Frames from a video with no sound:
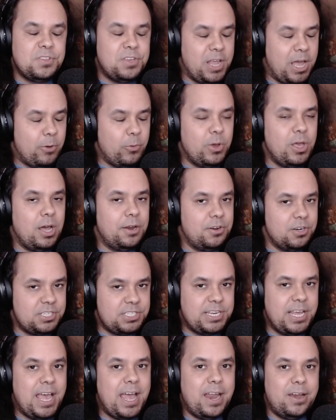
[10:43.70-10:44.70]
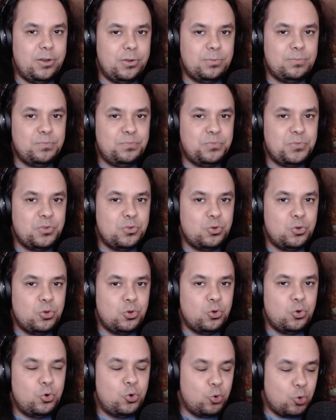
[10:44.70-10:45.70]
now we understand
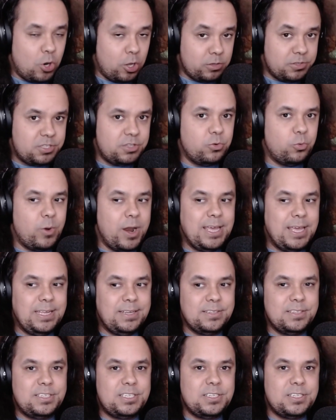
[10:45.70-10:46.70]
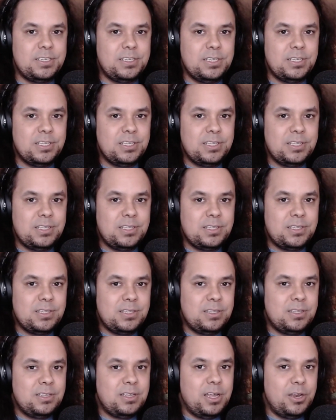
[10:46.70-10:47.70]
who holds the reins
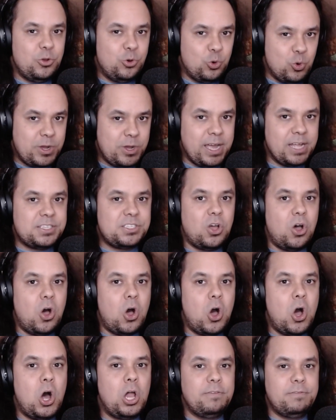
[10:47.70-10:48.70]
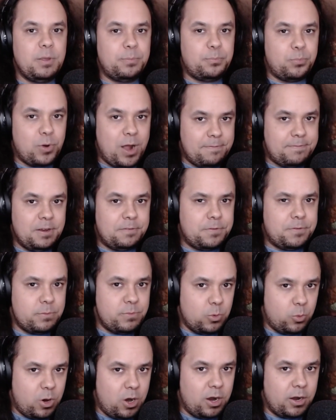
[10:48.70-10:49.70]
and who gets all of the profit from
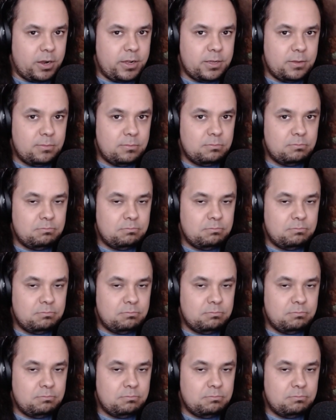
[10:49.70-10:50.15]
the work.